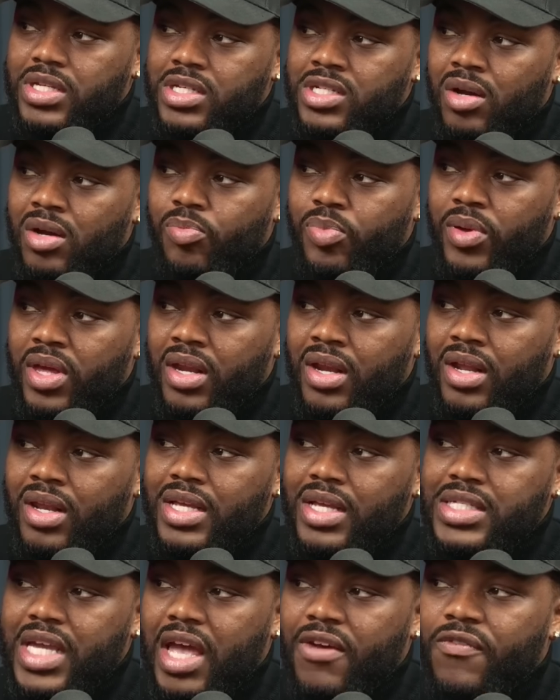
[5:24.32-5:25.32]
jump in,
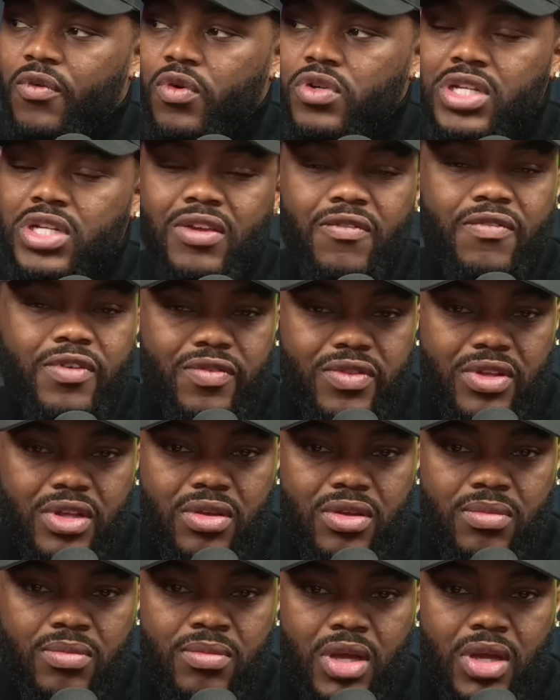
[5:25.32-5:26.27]
let's say at 1450